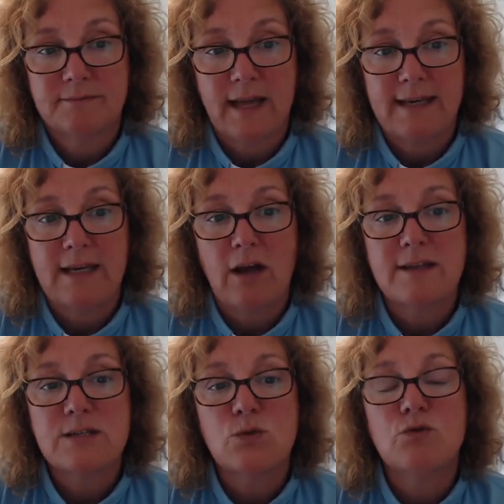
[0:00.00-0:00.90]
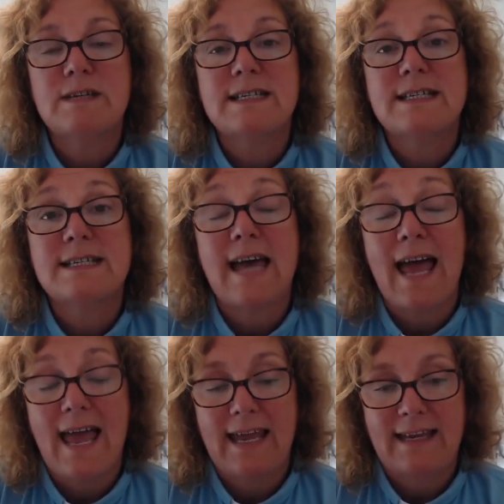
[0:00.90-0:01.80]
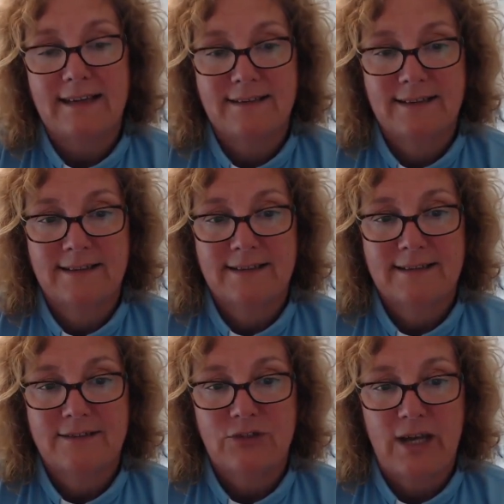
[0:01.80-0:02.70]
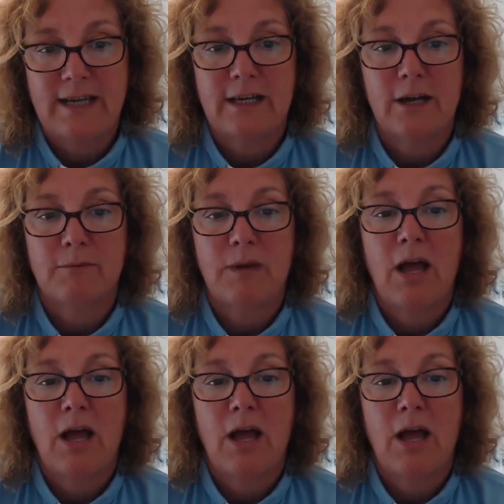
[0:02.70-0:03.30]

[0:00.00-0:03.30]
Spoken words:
And in our story today, Jacob